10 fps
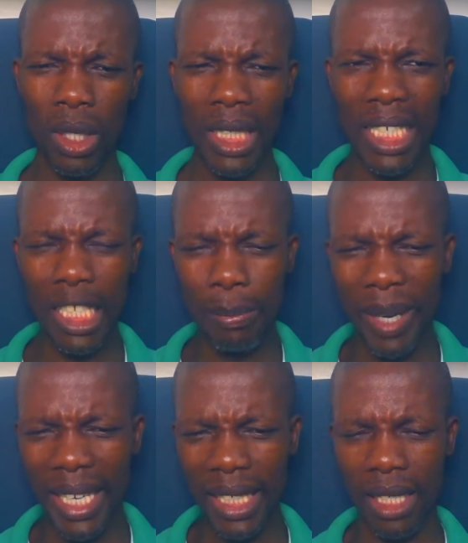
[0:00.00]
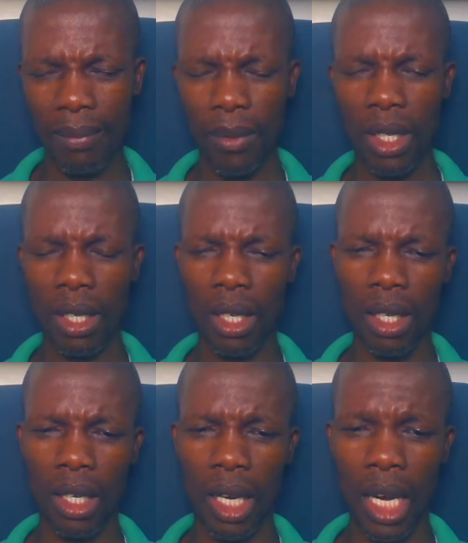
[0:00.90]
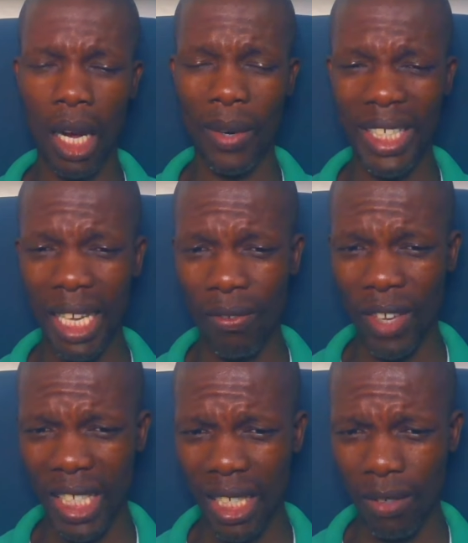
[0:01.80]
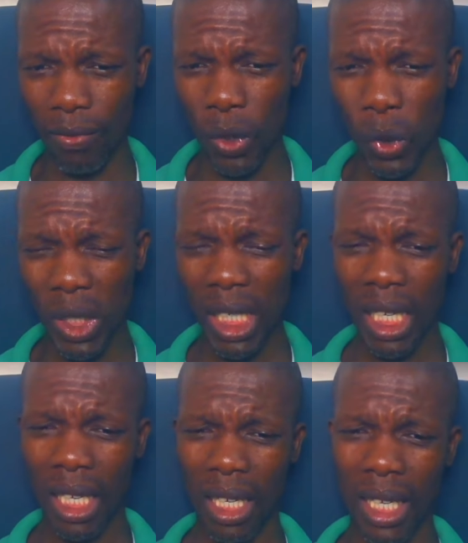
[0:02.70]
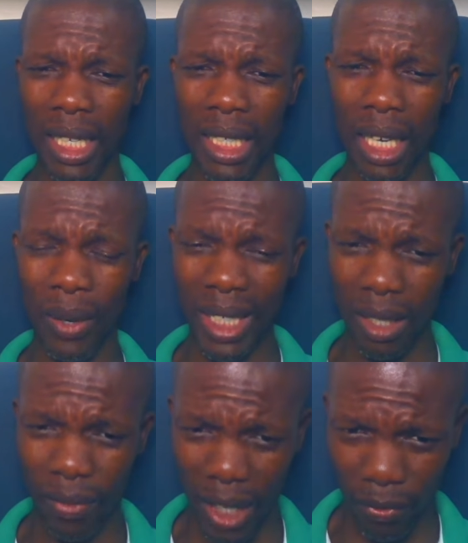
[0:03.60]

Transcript: despite our divergent views and our different